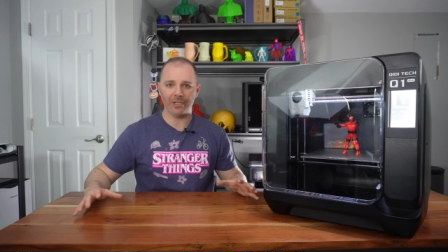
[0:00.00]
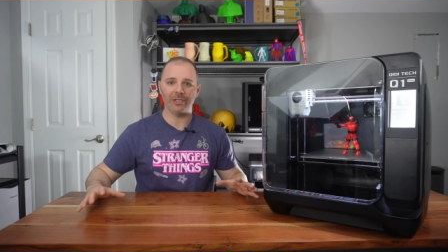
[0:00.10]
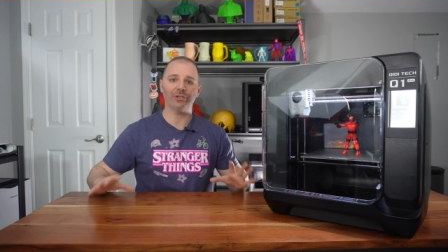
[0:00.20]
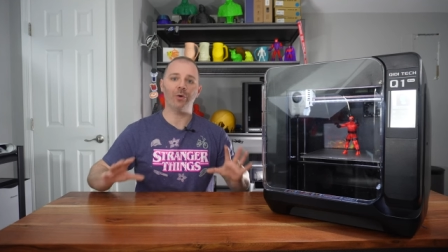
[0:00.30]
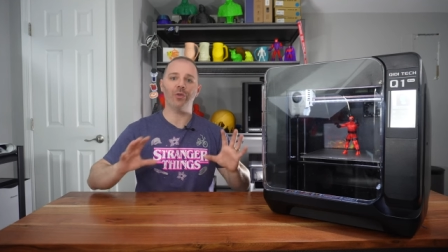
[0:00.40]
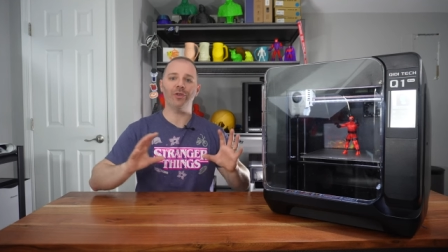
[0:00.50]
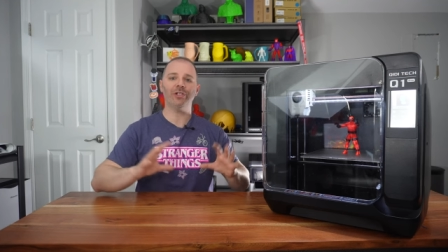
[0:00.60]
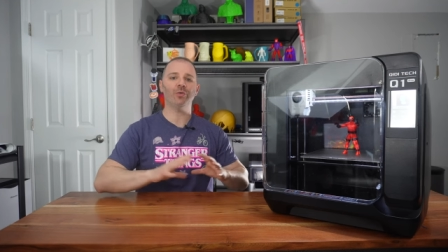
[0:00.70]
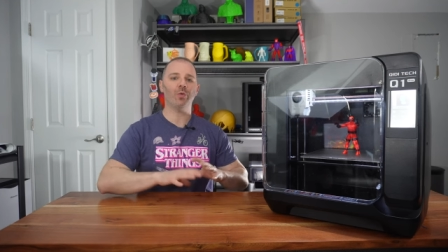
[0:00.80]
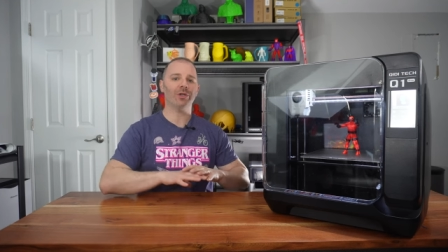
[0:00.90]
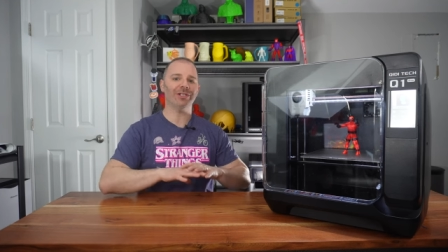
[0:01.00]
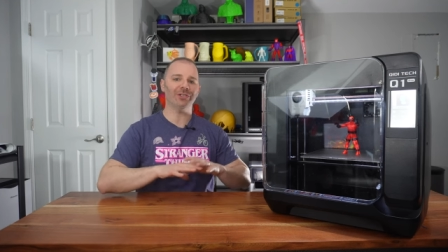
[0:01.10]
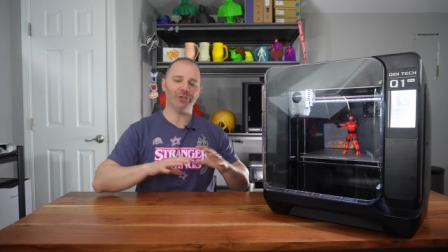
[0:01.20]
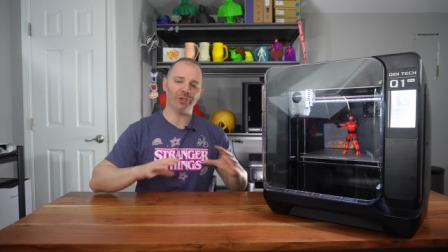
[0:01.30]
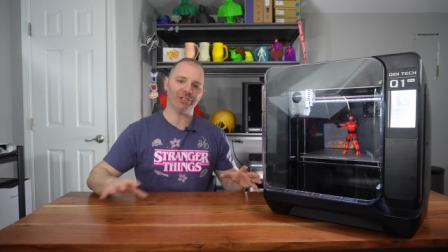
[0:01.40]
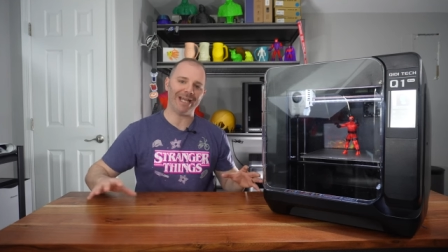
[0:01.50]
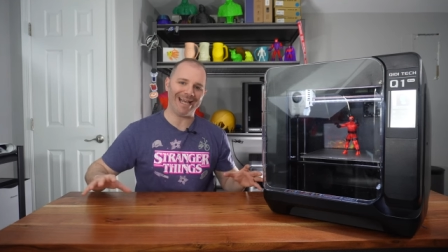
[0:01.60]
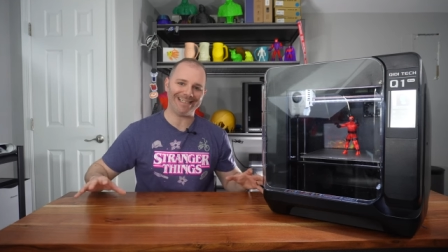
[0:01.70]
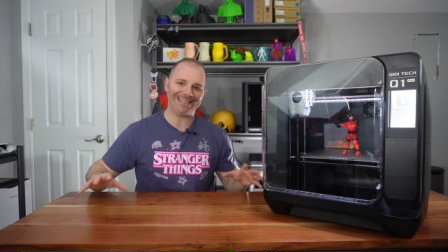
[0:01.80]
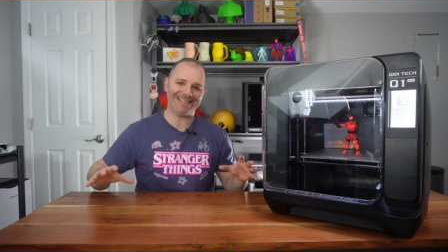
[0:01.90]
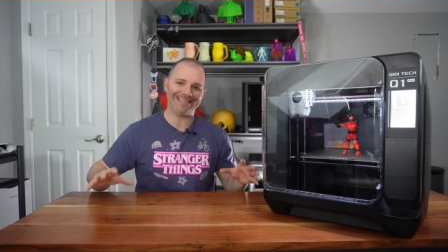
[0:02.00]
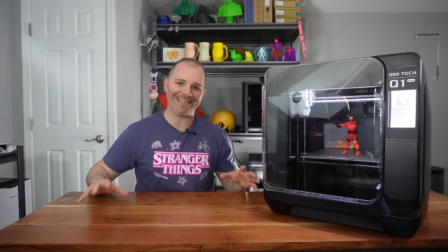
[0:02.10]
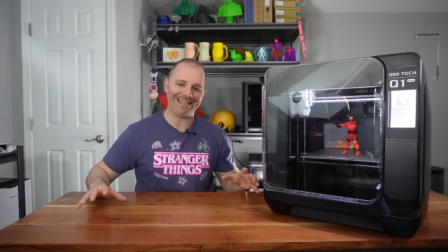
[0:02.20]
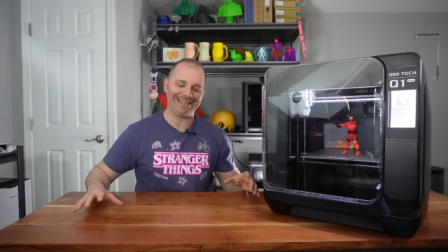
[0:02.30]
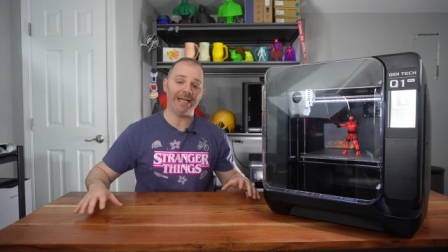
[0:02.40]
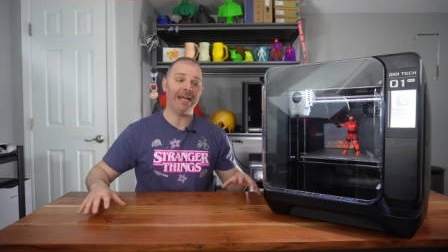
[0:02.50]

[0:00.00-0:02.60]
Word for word: So this worked just as intended.